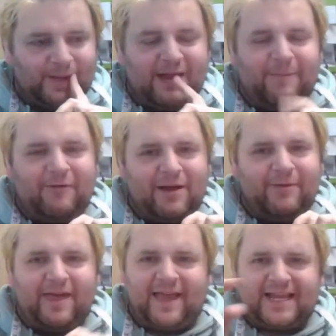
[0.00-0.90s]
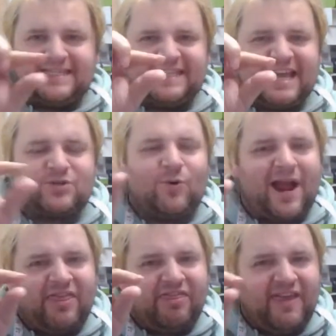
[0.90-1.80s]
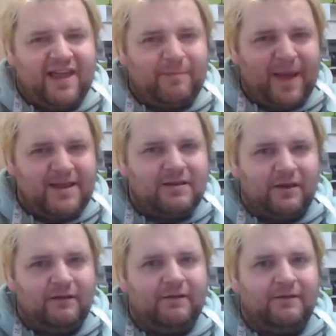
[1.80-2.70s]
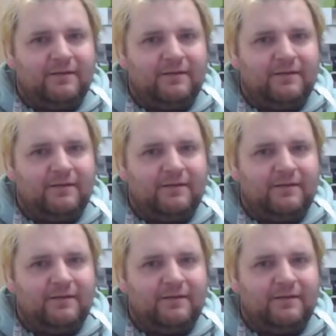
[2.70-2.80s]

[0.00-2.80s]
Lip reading: Am I right with that? Like it's quite thick bacon.